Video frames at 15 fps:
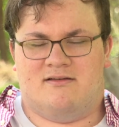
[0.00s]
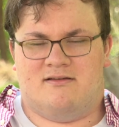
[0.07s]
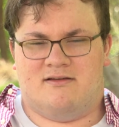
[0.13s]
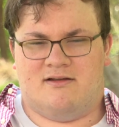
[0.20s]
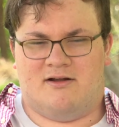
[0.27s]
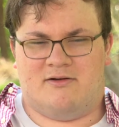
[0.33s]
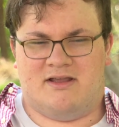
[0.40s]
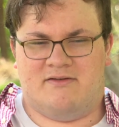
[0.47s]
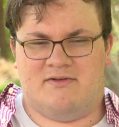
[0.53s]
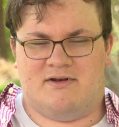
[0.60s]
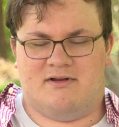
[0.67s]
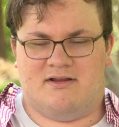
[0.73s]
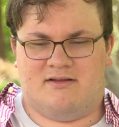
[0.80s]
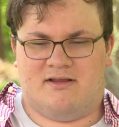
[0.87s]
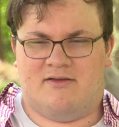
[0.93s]
you know,
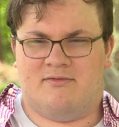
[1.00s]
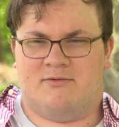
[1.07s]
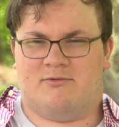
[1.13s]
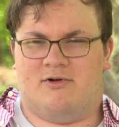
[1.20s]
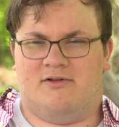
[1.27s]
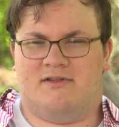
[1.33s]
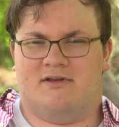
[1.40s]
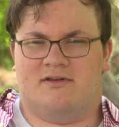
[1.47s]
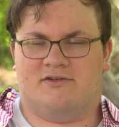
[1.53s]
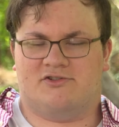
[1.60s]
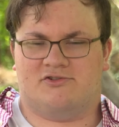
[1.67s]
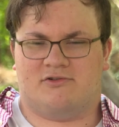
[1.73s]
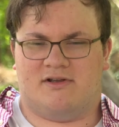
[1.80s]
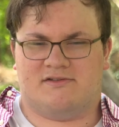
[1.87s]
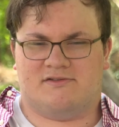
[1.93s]
even, even through all the
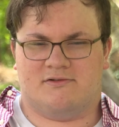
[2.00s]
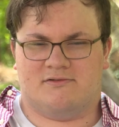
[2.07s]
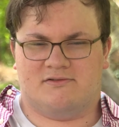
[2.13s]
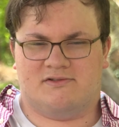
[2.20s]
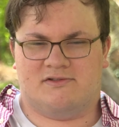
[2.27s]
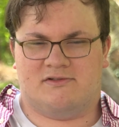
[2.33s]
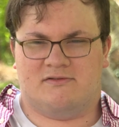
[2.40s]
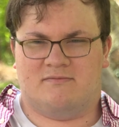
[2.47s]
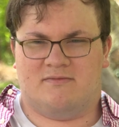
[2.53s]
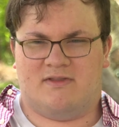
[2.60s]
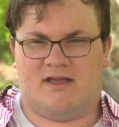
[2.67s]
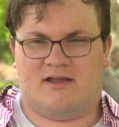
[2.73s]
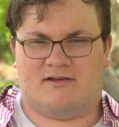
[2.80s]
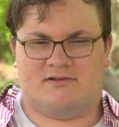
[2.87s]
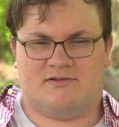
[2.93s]
stressors
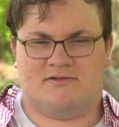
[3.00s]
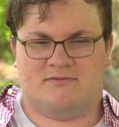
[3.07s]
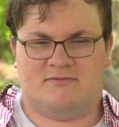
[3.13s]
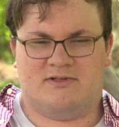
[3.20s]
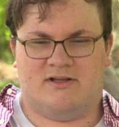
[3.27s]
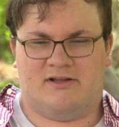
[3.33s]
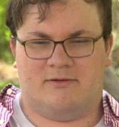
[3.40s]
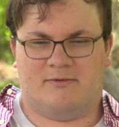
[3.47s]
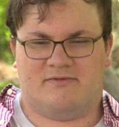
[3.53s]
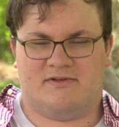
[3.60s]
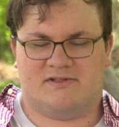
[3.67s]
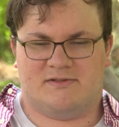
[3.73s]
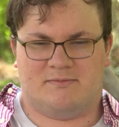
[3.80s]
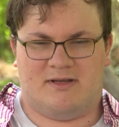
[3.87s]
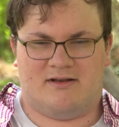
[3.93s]
that dealing with
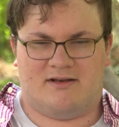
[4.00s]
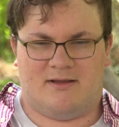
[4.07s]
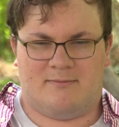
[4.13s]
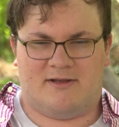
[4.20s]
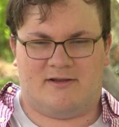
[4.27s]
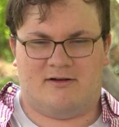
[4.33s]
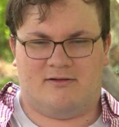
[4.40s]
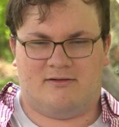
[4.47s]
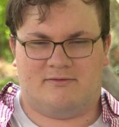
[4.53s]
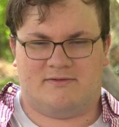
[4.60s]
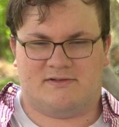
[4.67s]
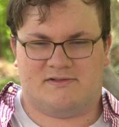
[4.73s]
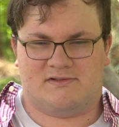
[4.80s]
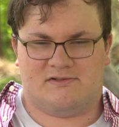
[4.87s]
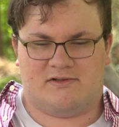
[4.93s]
this pandemic and all of
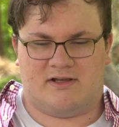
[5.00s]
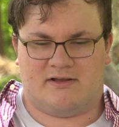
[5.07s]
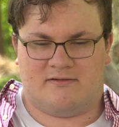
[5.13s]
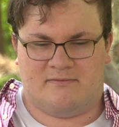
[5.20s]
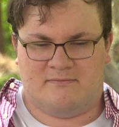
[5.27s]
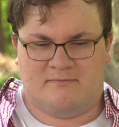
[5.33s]
its, like,